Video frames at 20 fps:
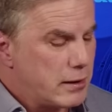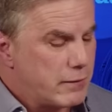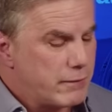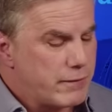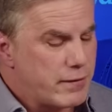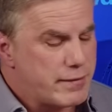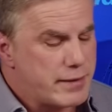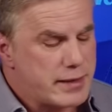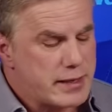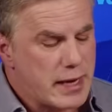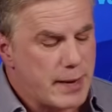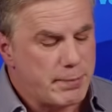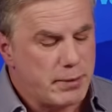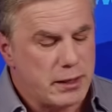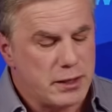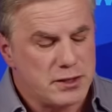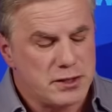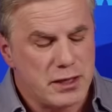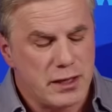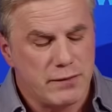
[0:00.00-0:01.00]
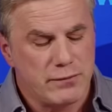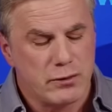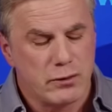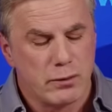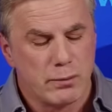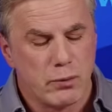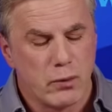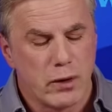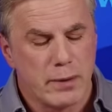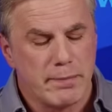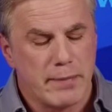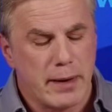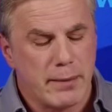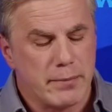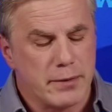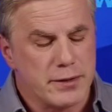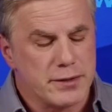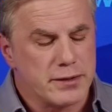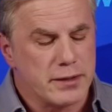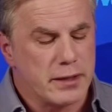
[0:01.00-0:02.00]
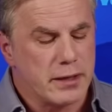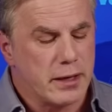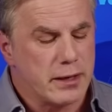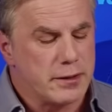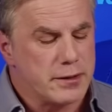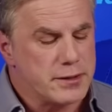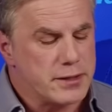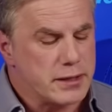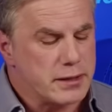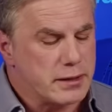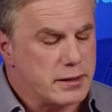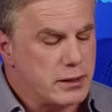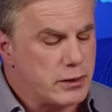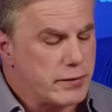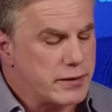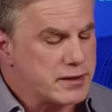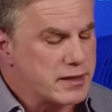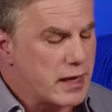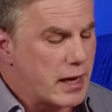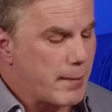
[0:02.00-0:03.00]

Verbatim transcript: from the deputy chief to board members and others at the U.S.